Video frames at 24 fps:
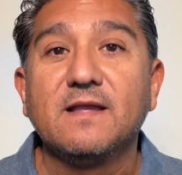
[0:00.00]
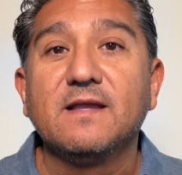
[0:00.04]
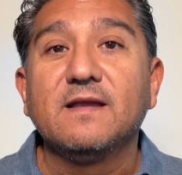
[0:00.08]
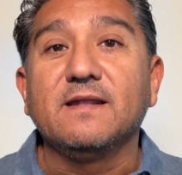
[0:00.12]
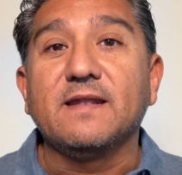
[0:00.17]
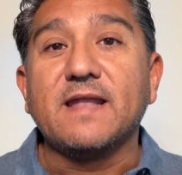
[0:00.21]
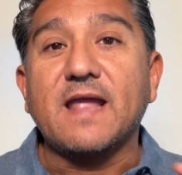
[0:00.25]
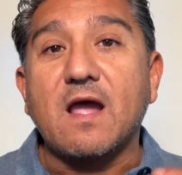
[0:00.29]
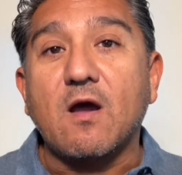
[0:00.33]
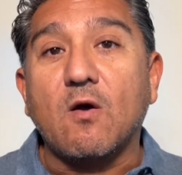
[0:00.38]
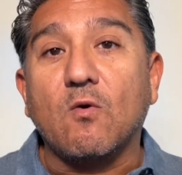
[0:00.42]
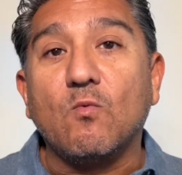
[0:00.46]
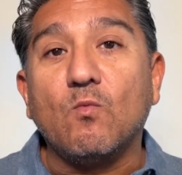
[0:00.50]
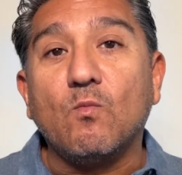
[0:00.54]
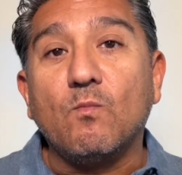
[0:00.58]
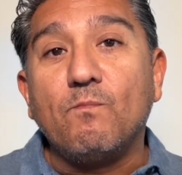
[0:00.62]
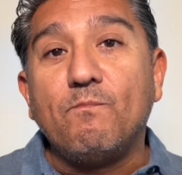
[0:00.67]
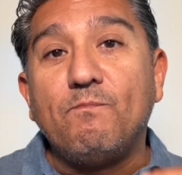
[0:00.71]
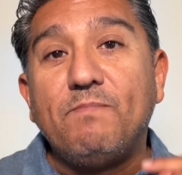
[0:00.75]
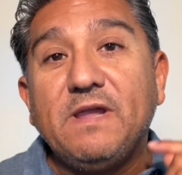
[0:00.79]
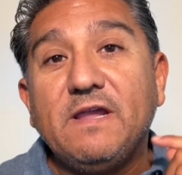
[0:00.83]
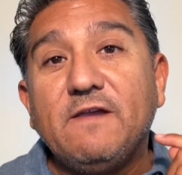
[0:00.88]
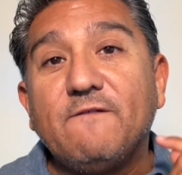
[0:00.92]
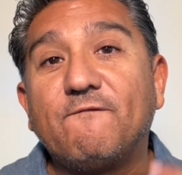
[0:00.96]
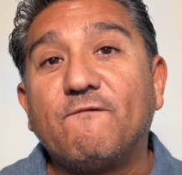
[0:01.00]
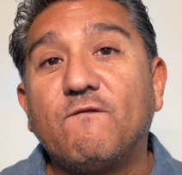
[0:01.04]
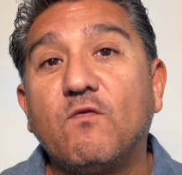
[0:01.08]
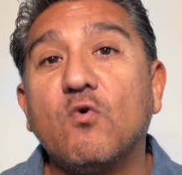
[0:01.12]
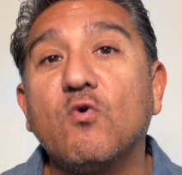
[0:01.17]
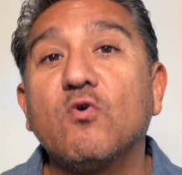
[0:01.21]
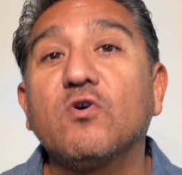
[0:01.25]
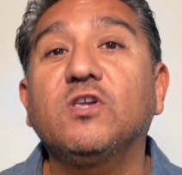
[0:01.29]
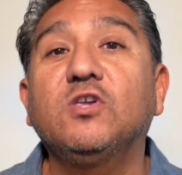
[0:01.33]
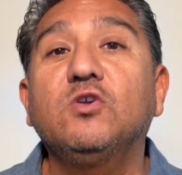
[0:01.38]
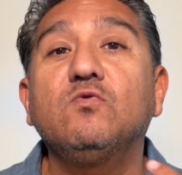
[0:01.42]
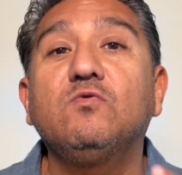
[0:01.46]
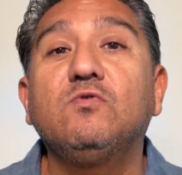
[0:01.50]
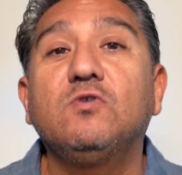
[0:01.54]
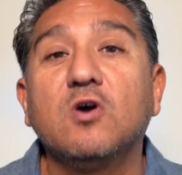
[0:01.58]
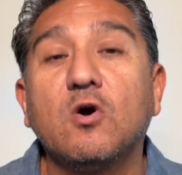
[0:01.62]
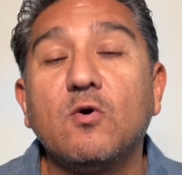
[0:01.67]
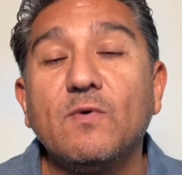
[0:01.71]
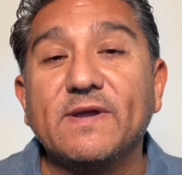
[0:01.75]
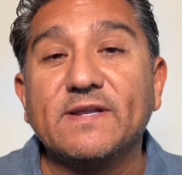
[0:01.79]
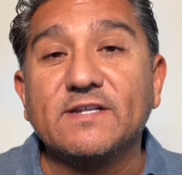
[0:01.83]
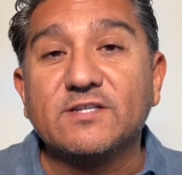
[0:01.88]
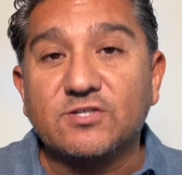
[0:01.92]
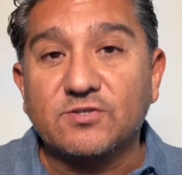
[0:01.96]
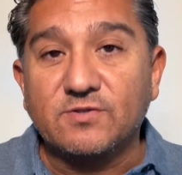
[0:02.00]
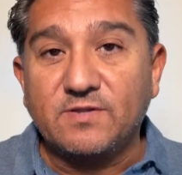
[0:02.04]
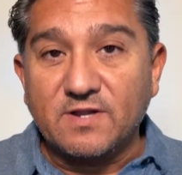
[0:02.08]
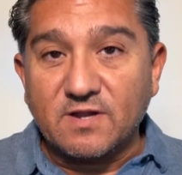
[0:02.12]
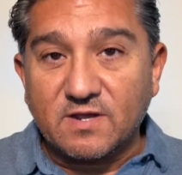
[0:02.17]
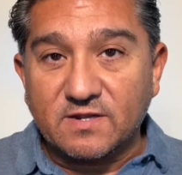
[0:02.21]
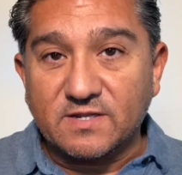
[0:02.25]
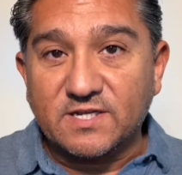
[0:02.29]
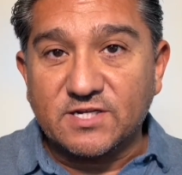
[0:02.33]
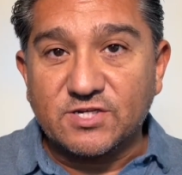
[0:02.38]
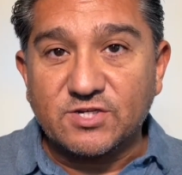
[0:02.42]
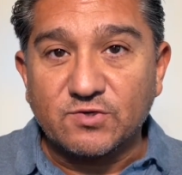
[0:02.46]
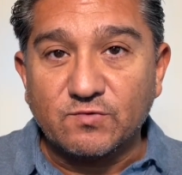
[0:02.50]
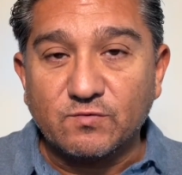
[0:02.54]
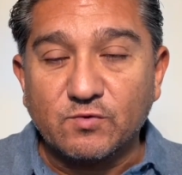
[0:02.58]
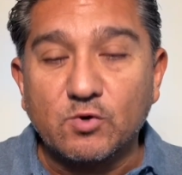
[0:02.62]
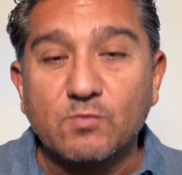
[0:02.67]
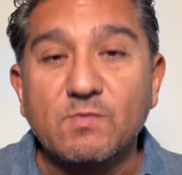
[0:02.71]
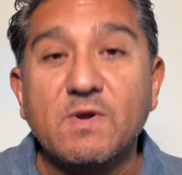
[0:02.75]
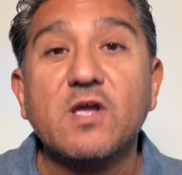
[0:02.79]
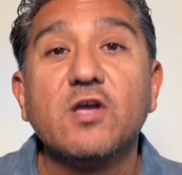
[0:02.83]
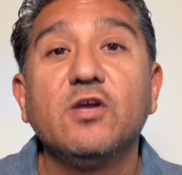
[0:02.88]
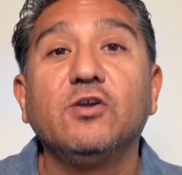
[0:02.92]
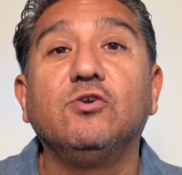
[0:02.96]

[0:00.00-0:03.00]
Now, before you go into the audition room,